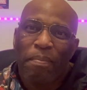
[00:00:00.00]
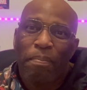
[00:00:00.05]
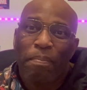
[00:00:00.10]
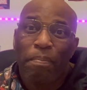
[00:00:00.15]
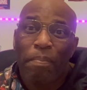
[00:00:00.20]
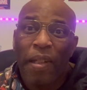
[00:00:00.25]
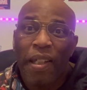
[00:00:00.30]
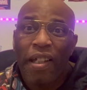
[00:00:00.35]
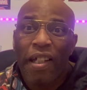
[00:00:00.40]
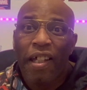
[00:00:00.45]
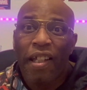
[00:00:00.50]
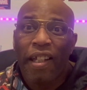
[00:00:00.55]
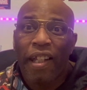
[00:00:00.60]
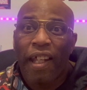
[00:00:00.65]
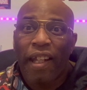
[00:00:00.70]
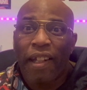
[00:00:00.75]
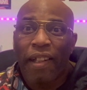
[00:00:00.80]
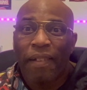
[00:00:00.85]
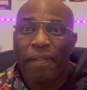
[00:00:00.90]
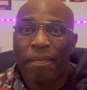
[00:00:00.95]
be good at
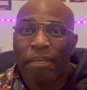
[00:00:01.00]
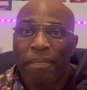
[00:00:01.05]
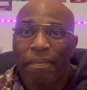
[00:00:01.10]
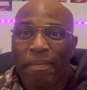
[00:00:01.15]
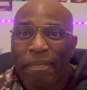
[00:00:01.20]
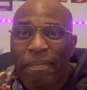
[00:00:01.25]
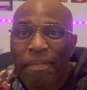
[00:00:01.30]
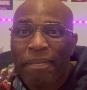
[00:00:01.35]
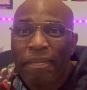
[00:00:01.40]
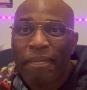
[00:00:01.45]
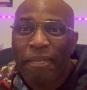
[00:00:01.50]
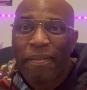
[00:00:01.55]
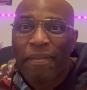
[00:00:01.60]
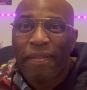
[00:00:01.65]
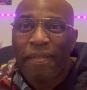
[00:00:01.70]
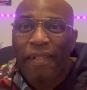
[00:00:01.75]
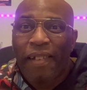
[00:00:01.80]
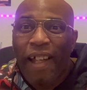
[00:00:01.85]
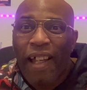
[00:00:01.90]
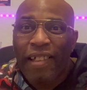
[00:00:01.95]
it.
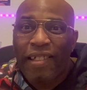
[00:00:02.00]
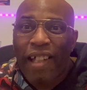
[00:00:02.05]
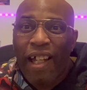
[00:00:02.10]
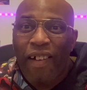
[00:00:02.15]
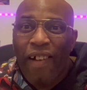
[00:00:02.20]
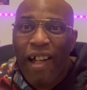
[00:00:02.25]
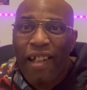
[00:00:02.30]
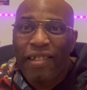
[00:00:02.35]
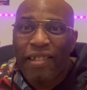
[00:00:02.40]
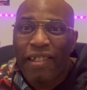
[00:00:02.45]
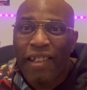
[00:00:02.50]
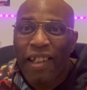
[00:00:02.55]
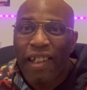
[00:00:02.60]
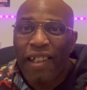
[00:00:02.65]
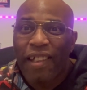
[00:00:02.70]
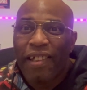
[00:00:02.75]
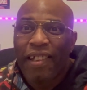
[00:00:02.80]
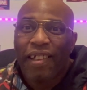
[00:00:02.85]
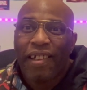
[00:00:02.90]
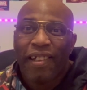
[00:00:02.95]
That's how I see
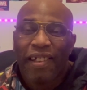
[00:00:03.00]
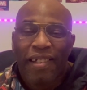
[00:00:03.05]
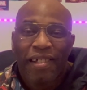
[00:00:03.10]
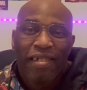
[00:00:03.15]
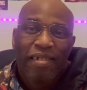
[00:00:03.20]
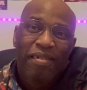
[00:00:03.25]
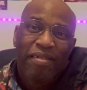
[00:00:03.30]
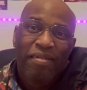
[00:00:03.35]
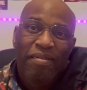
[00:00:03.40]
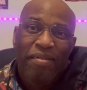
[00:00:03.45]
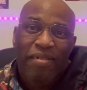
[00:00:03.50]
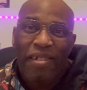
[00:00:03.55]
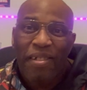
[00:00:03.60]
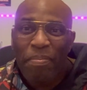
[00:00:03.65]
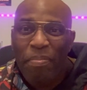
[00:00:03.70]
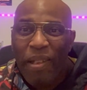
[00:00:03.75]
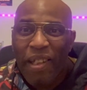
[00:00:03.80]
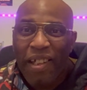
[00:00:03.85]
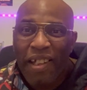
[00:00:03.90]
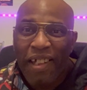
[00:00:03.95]
it. Just
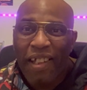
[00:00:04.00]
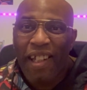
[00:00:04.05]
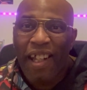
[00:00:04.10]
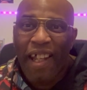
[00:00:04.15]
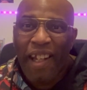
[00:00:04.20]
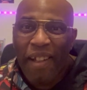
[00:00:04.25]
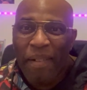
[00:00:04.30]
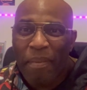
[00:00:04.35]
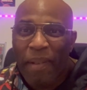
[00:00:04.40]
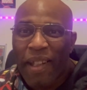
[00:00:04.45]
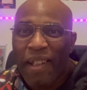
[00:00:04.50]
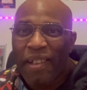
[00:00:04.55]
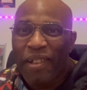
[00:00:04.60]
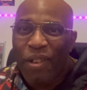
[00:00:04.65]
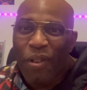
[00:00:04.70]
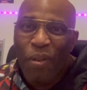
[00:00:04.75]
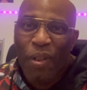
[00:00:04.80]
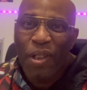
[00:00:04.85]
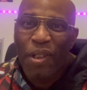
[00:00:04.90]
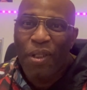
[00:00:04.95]
be good at it, man.
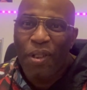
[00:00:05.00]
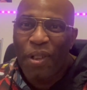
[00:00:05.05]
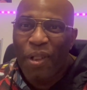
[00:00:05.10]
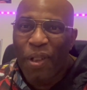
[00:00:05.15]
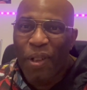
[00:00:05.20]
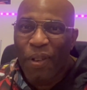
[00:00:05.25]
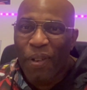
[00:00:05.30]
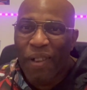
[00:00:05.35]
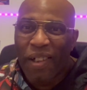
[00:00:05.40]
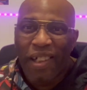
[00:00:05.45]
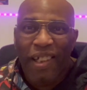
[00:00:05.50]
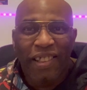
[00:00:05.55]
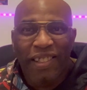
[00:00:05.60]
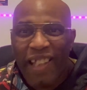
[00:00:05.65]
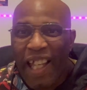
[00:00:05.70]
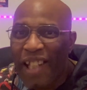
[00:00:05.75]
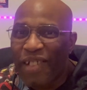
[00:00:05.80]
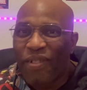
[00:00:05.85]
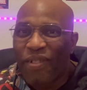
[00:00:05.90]
Do what you do, because that's